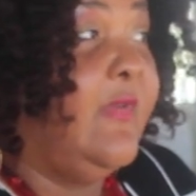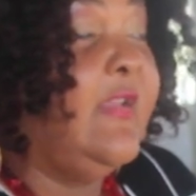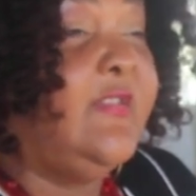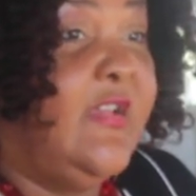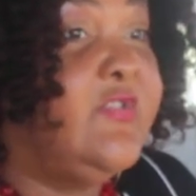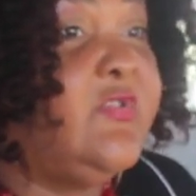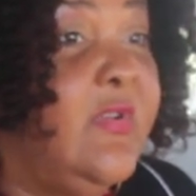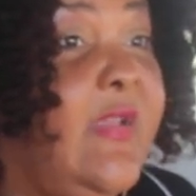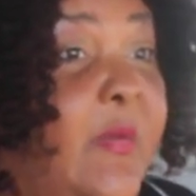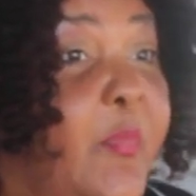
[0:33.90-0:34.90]

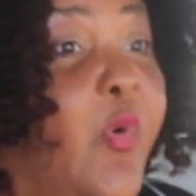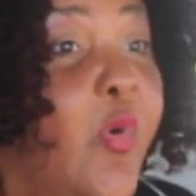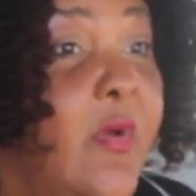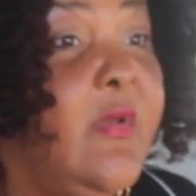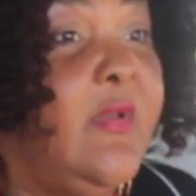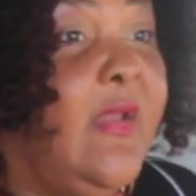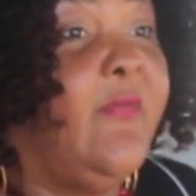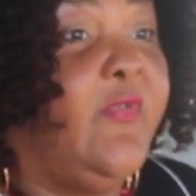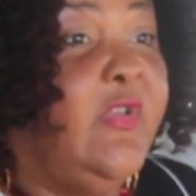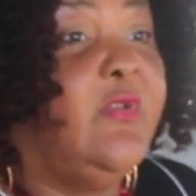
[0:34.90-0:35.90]
intentionally important
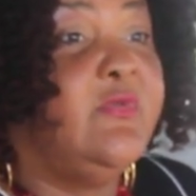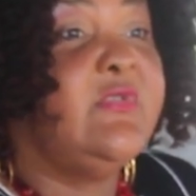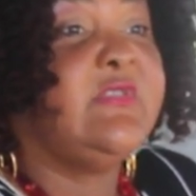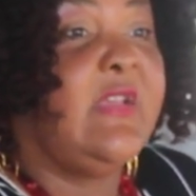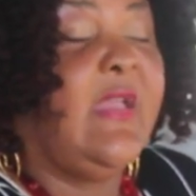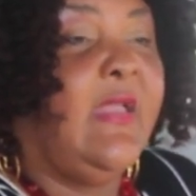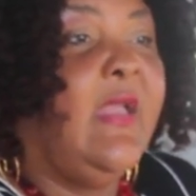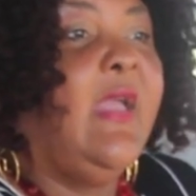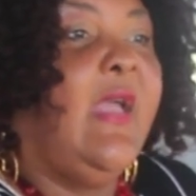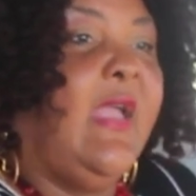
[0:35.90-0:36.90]
enough for you to say,
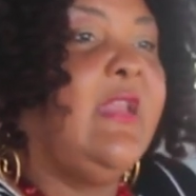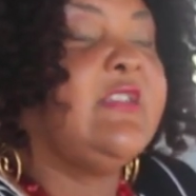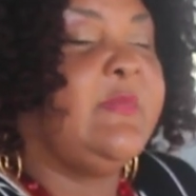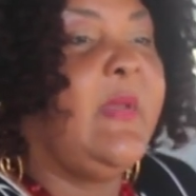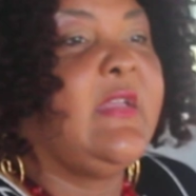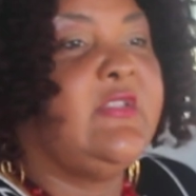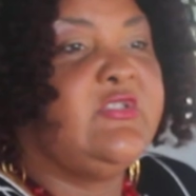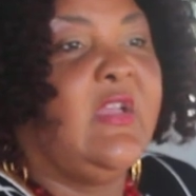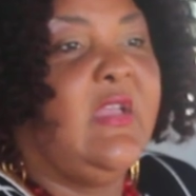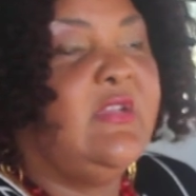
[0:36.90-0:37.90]
hey, let's make a
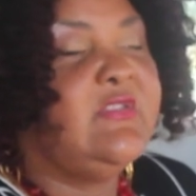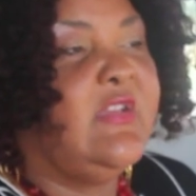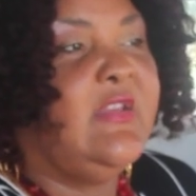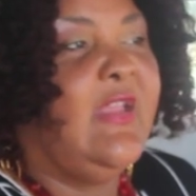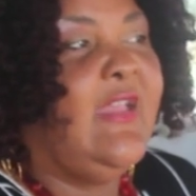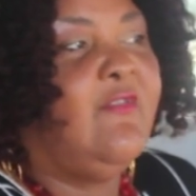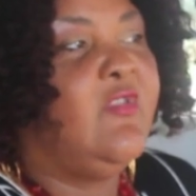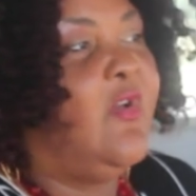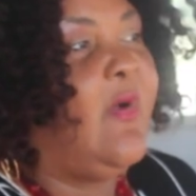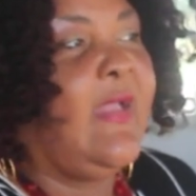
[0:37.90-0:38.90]
change. And even
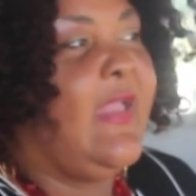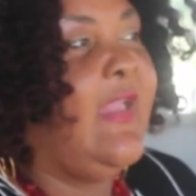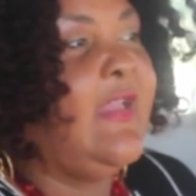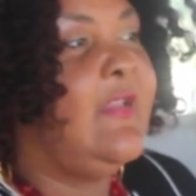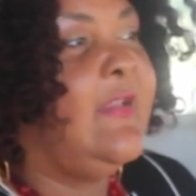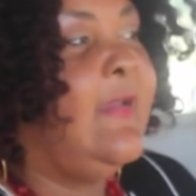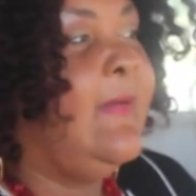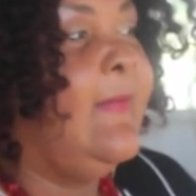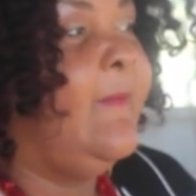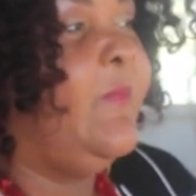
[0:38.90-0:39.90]
though I can't
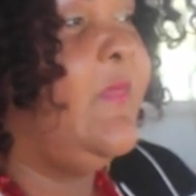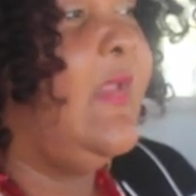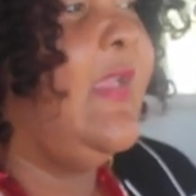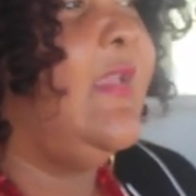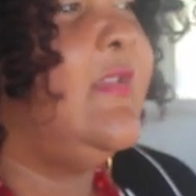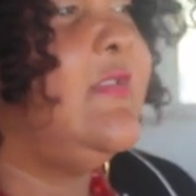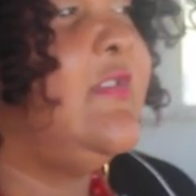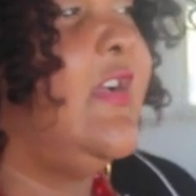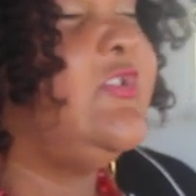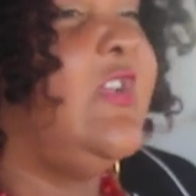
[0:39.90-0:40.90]

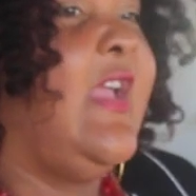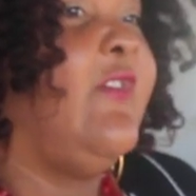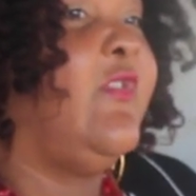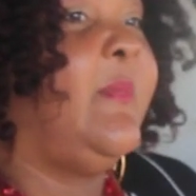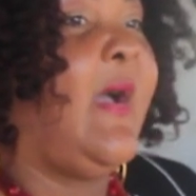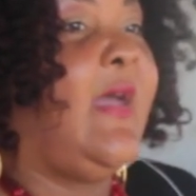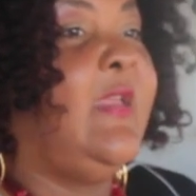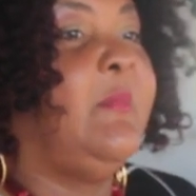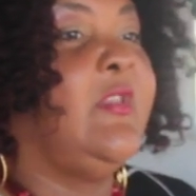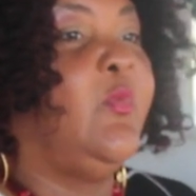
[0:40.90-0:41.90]
touch
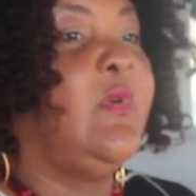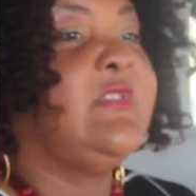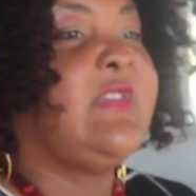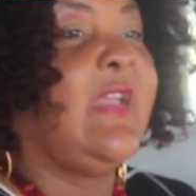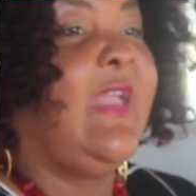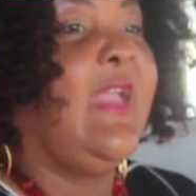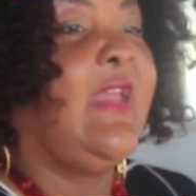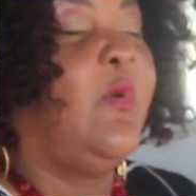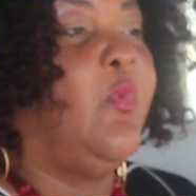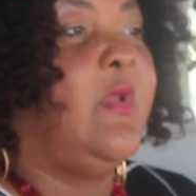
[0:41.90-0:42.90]
everybody, but the ones I
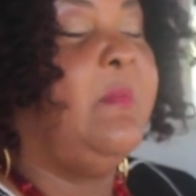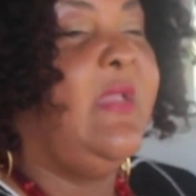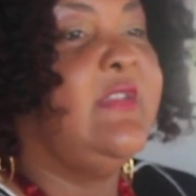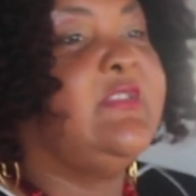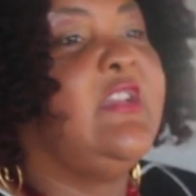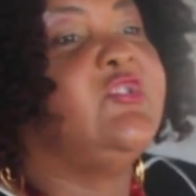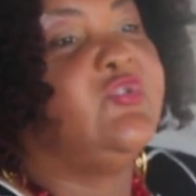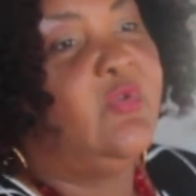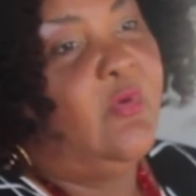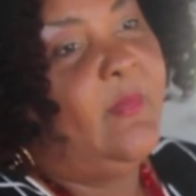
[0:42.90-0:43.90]
can, I want to be
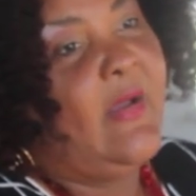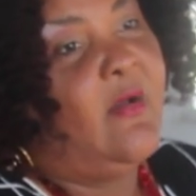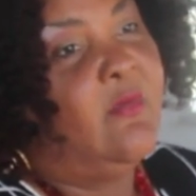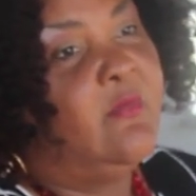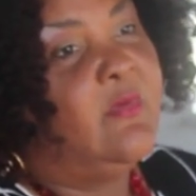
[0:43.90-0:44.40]
intentional about